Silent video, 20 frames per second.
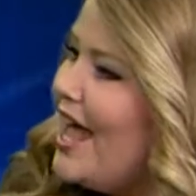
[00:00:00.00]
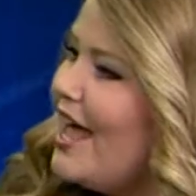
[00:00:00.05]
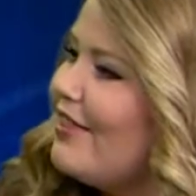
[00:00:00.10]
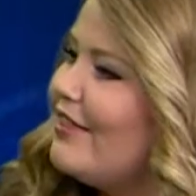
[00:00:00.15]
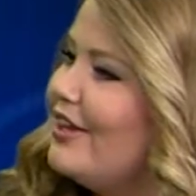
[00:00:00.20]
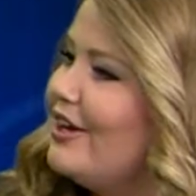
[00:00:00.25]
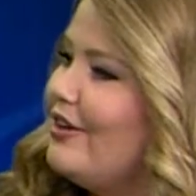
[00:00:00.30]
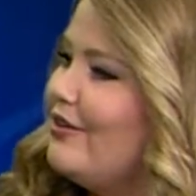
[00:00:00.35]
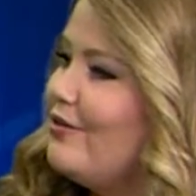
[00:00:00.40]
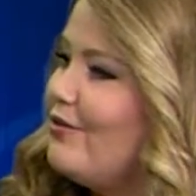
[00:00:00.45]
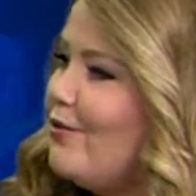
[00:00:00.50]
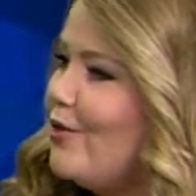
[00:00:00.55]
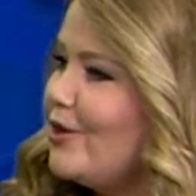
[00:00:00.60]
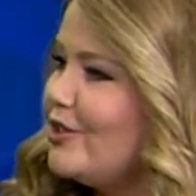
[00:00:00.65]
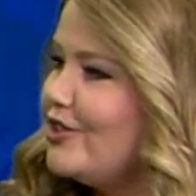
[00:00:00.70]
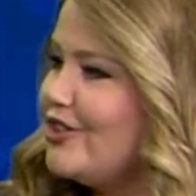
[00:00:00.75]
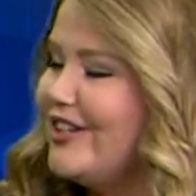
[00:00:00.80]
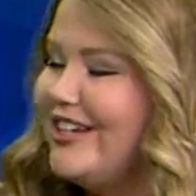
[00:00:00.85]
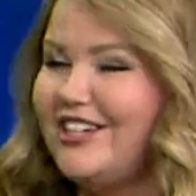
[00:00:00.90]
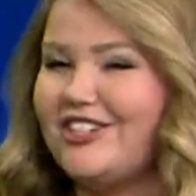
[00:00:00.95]
and then
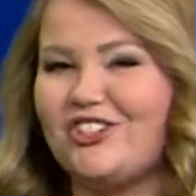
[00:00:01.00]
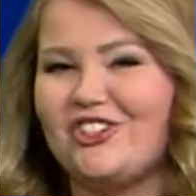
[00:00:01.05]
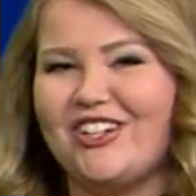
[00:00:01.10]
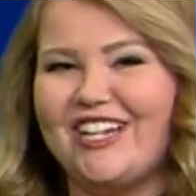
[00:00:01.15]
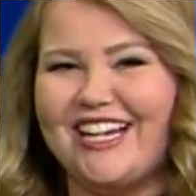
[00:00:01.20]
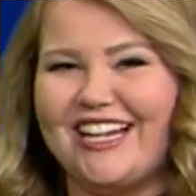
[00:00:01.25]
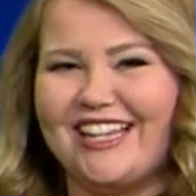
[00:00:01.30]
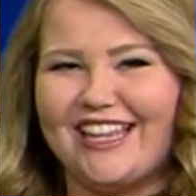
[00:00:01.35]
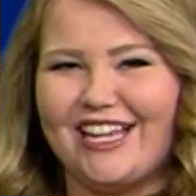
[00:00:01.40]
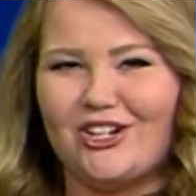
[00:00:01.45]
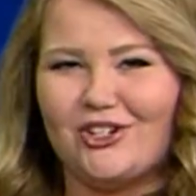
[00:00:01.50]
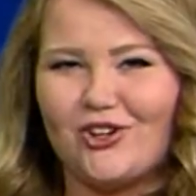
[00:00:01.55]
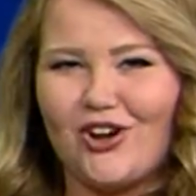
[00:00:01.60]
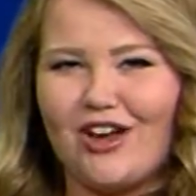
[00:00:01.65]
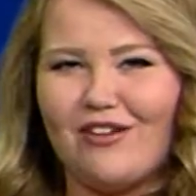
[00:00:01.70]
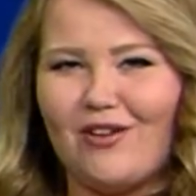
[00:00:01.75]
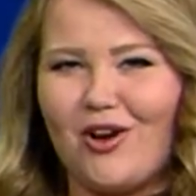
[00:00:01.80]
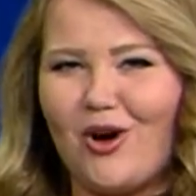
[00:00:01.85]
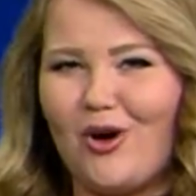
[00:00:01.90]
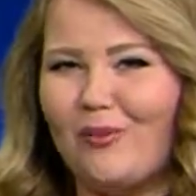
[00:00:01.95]
unfortunately as you're getting that
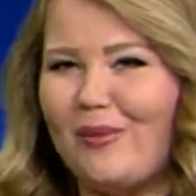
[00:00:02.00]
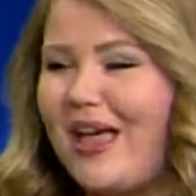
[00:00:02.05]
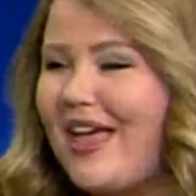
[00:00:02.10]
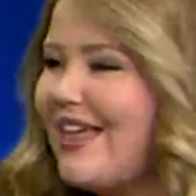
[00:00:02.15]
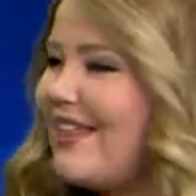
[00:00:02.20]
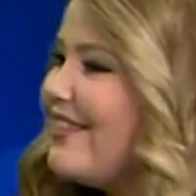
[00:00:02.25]
drive home